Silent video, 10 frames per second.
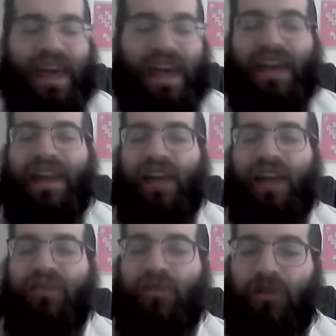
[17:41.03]
And out
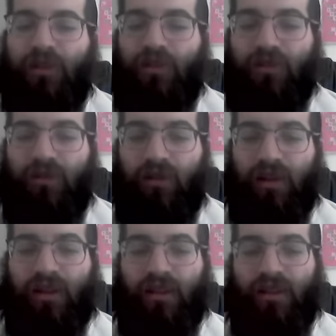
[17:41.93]
of the blue,
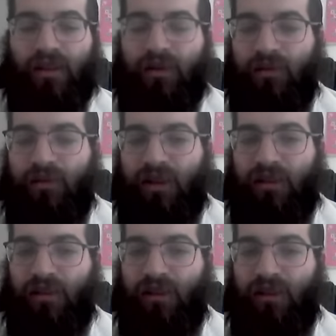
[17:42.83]
the
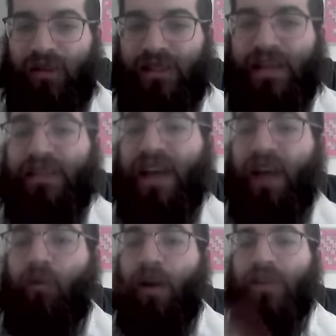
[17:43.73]
Mittler Rebbe says, "I
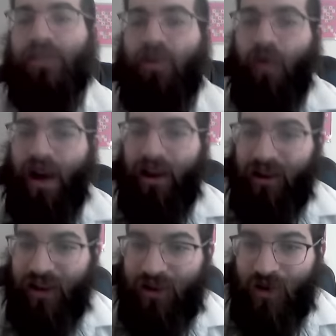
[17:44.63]
want the choir
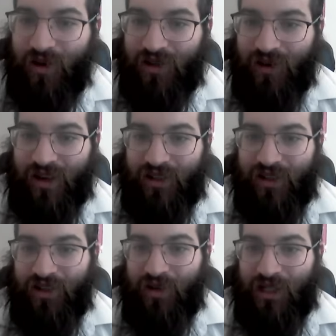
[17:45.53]
and the horse riders to
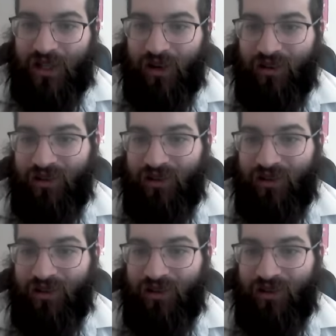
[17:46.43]
do a show."